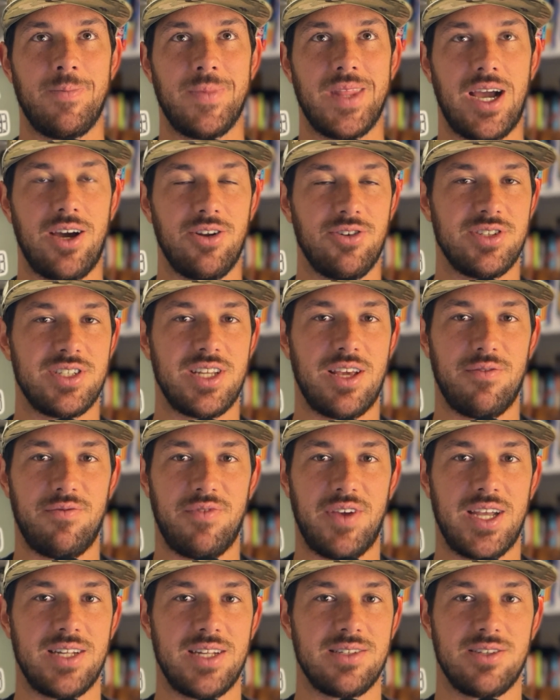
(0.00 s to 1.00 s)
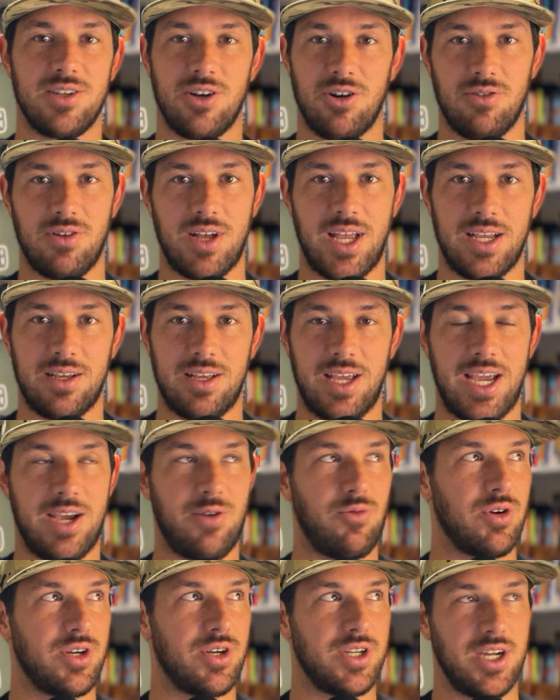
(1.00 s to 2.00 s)
I understand fans that are like, hey,
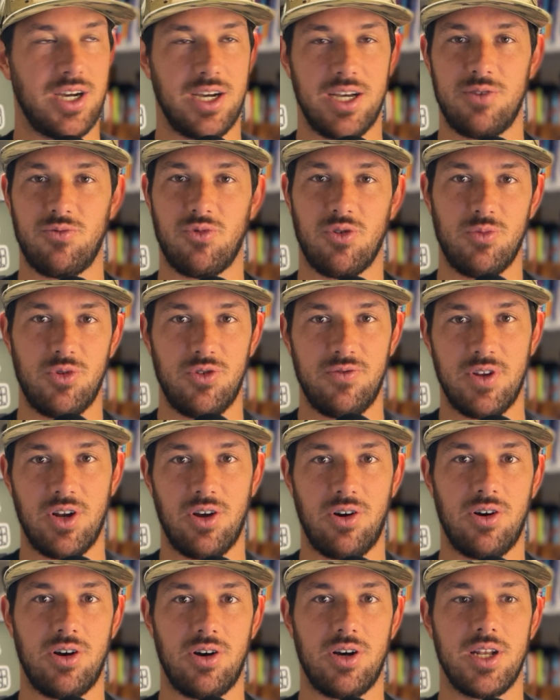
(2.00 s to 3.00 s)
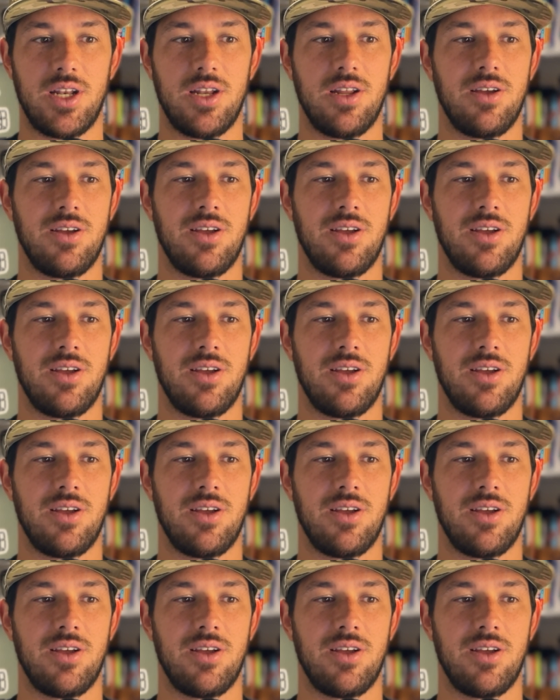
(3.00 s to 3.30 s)
we're done, we're moving on.